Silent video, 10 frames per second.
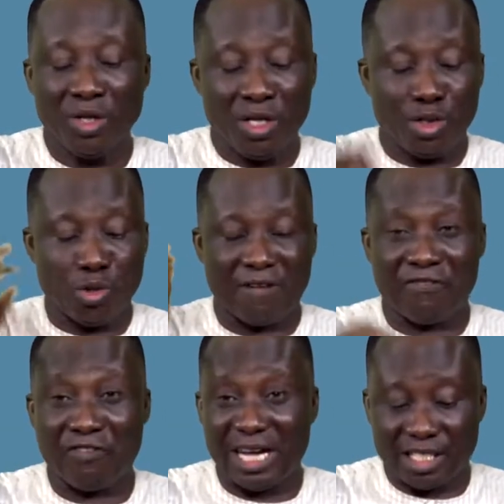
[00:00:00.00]
you have
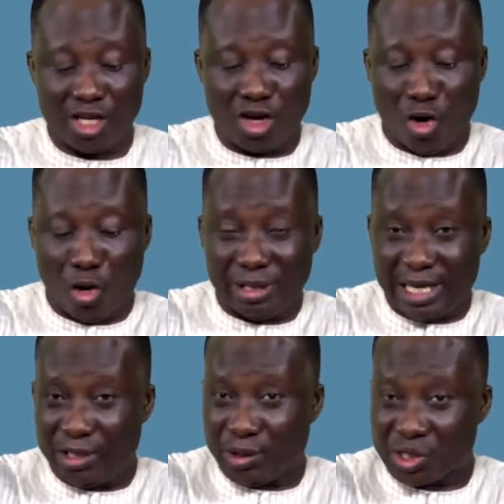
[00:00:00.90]
fat under
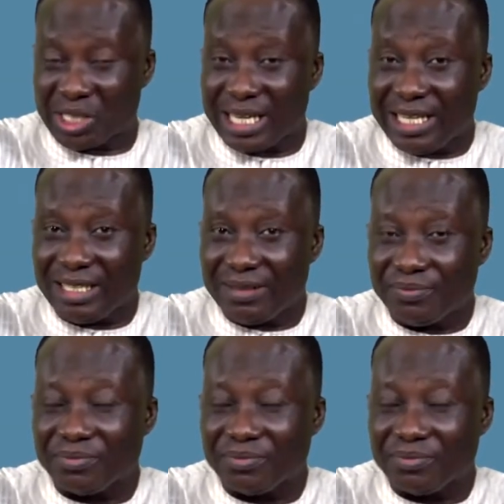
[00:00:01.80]
your skin,